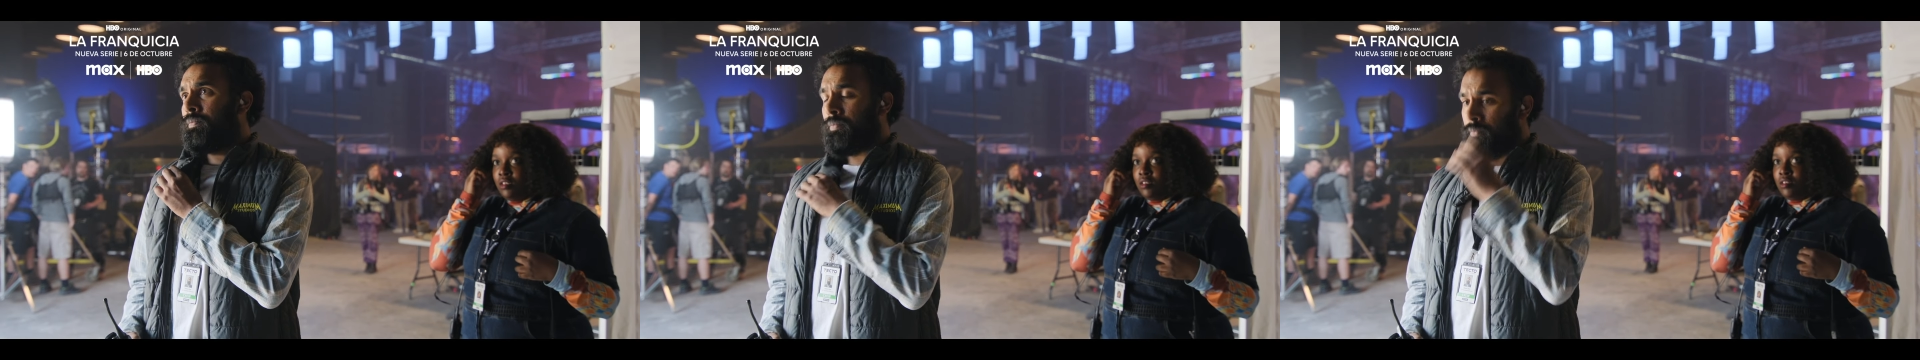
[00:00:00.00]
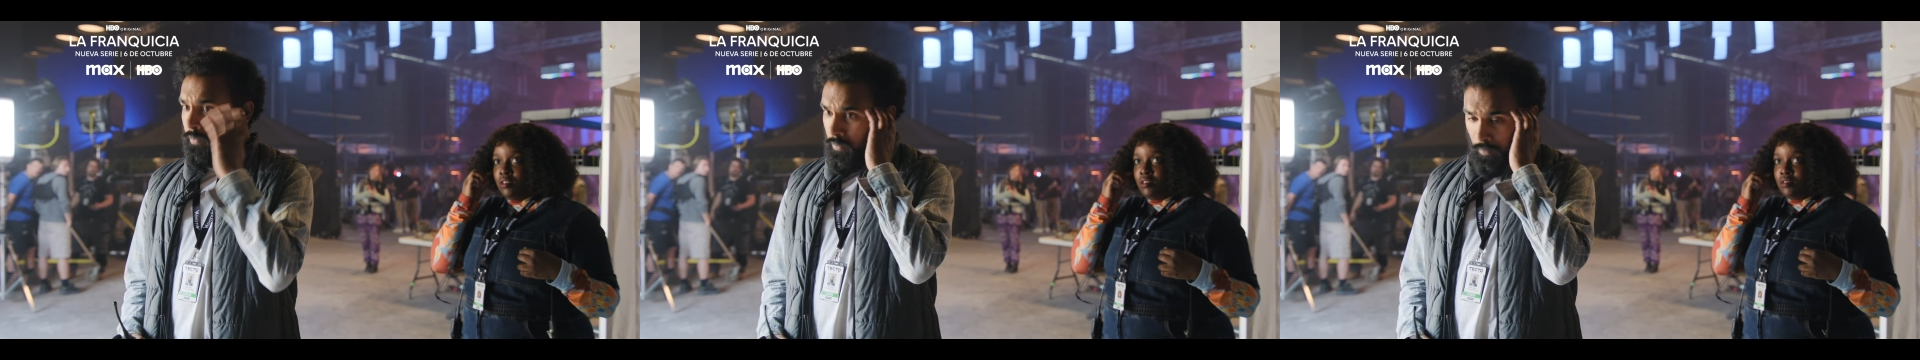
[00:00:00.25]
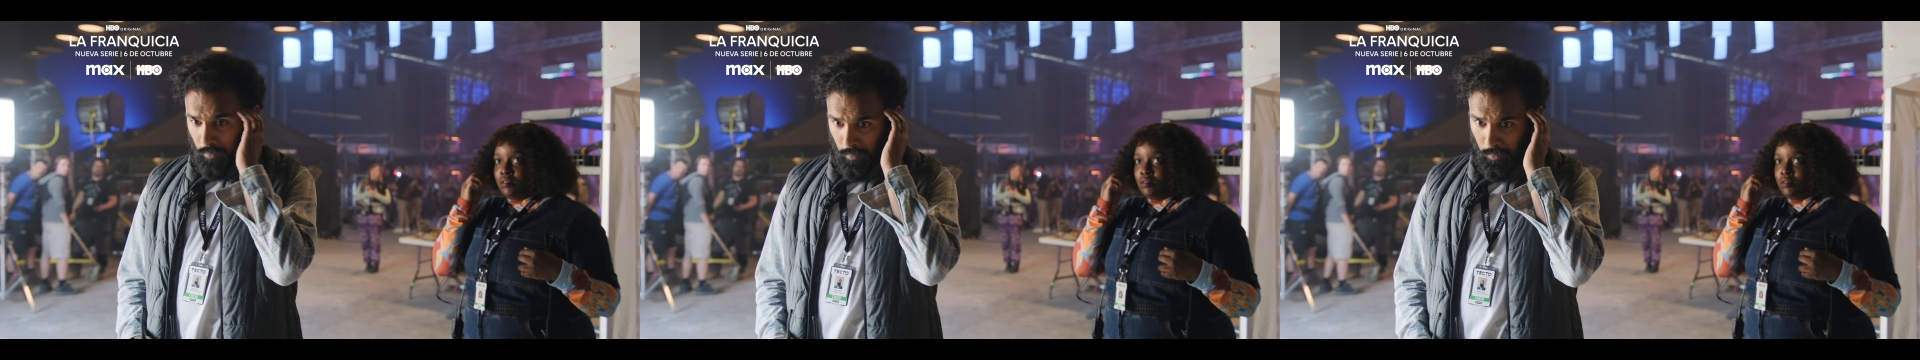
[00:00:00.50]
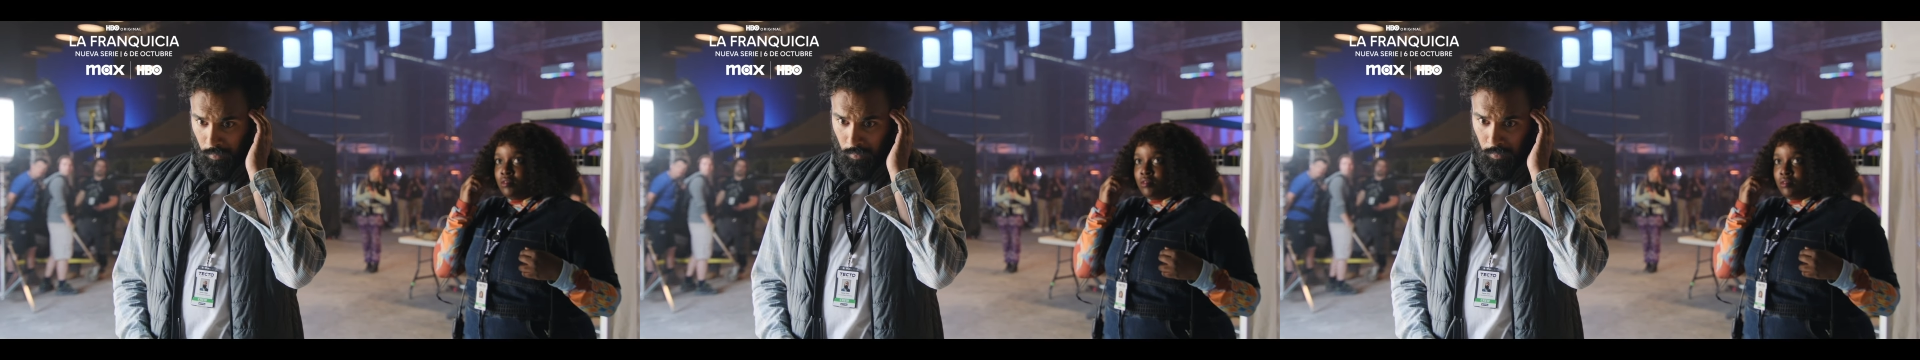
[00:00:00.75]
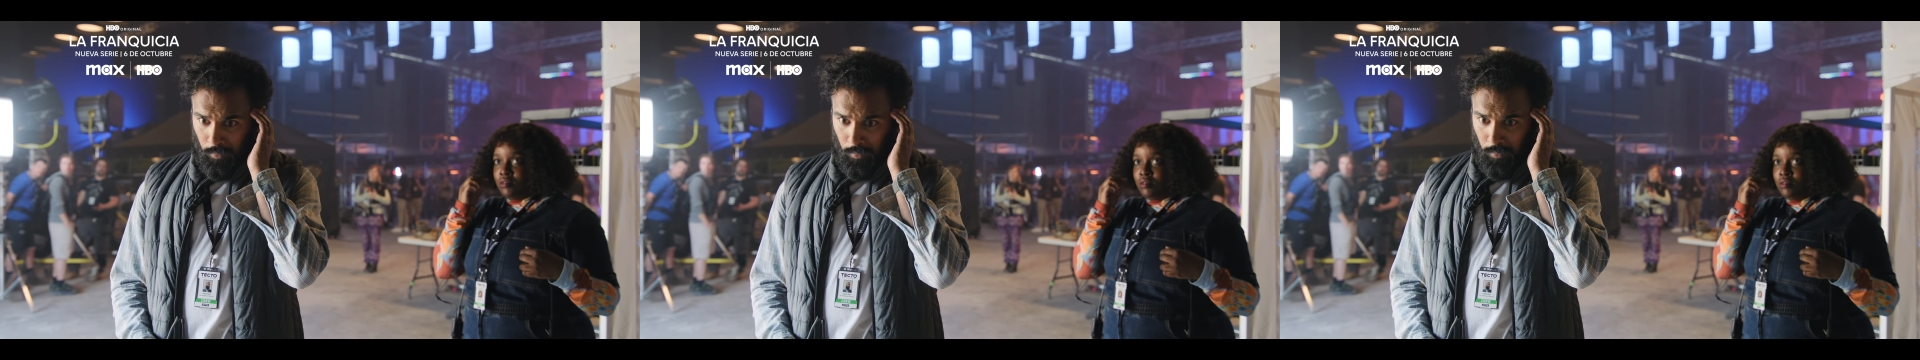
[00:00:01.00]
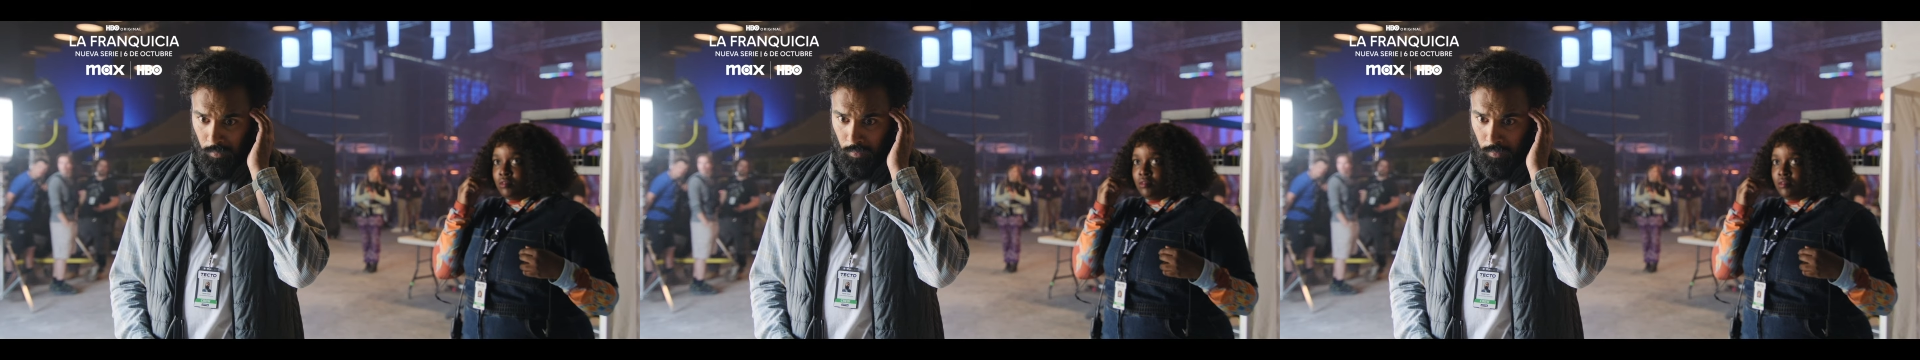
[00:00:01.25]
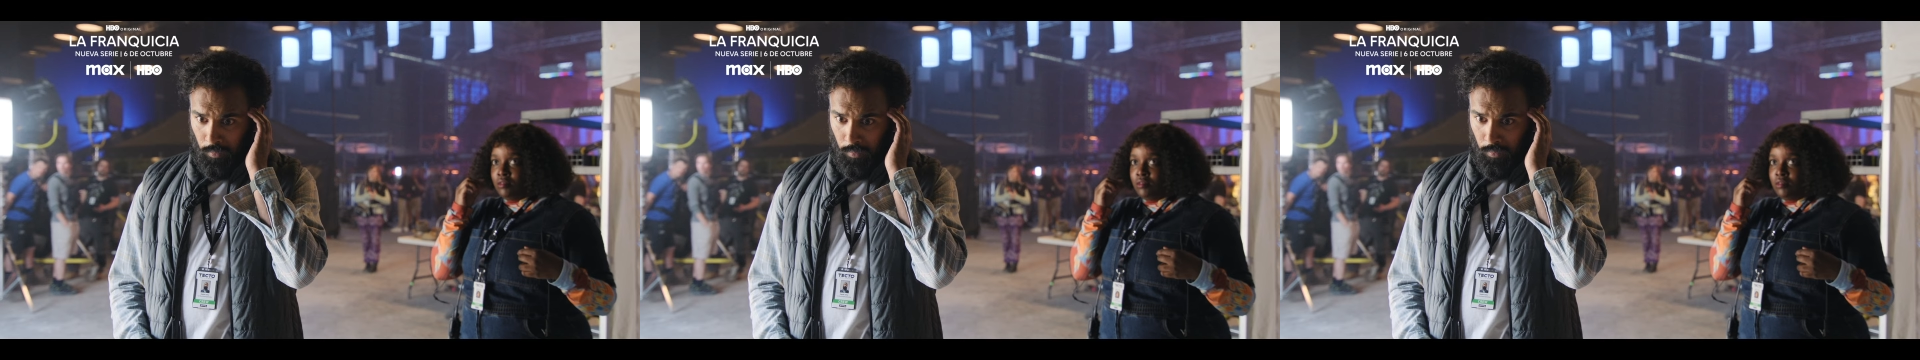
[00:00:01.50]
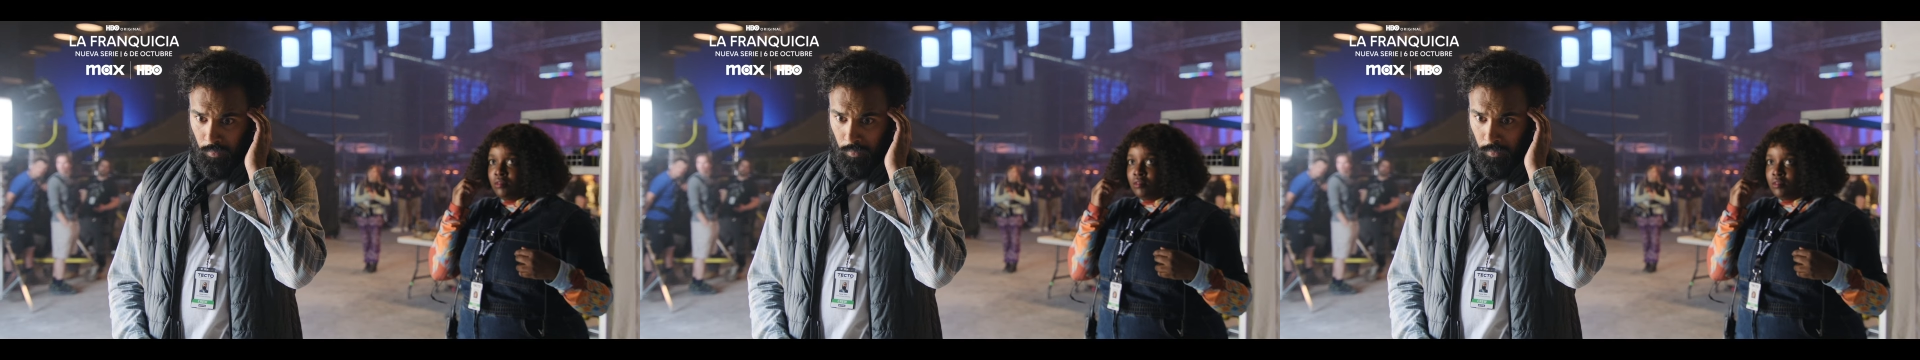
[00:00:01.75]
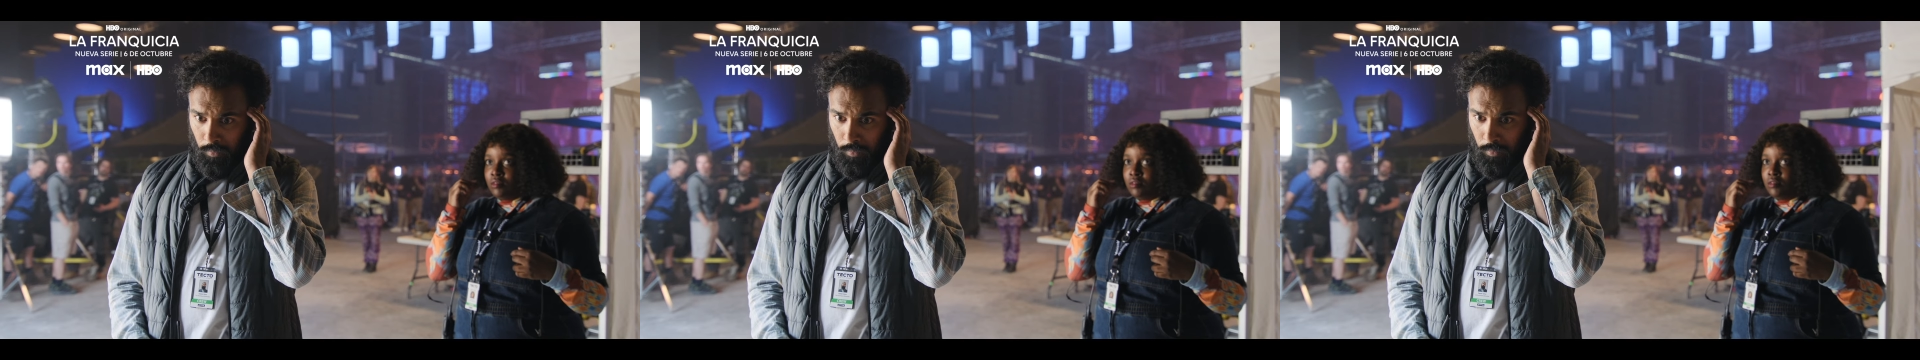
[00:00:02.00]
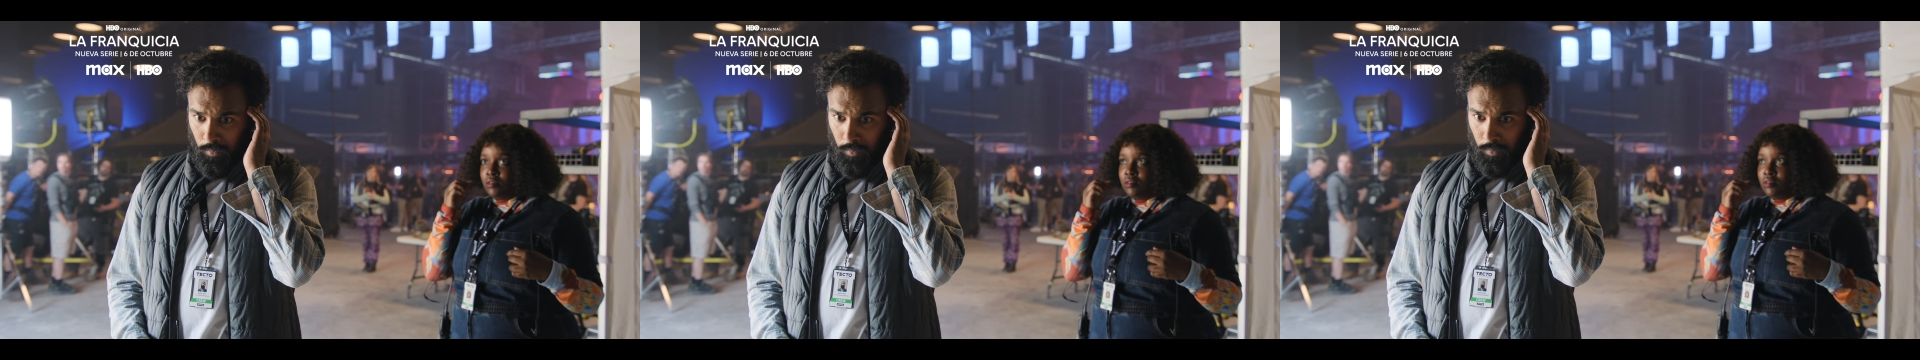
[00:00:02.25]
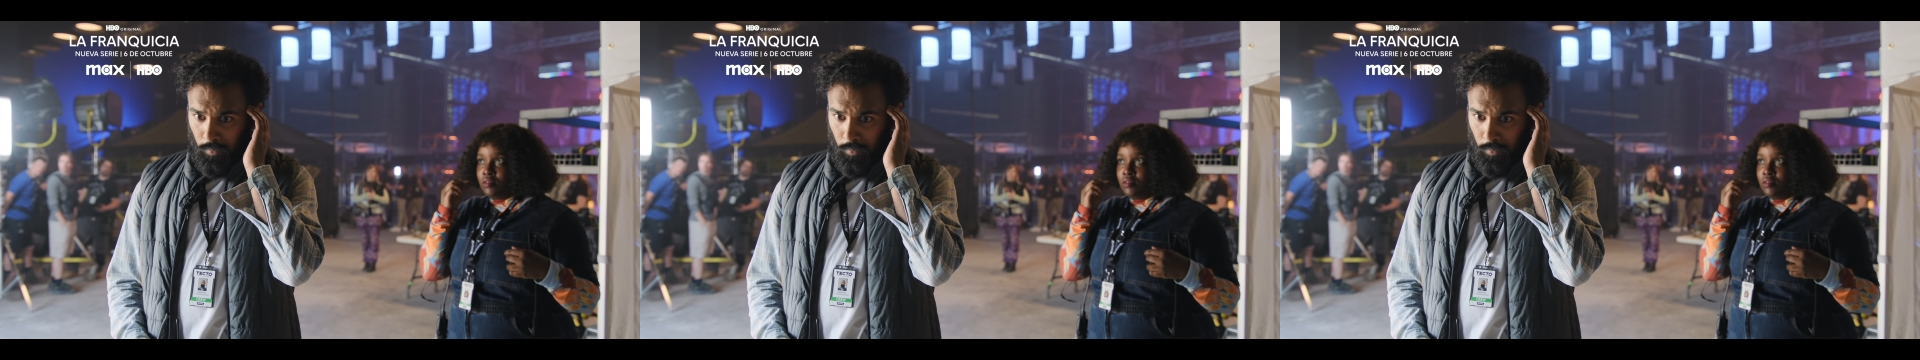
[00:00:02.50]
Nobody speaks.